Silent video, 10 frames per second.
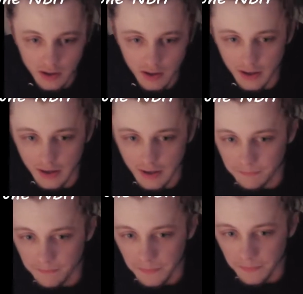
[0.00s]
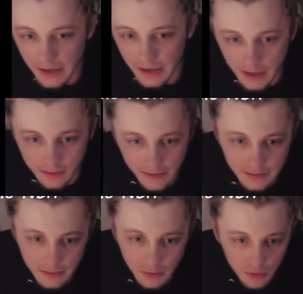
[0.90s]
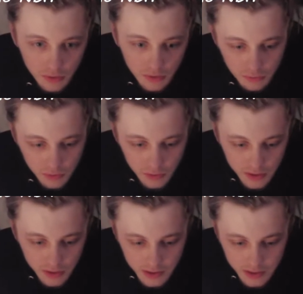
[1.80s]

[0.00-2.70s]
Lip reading: And I think the one-on-one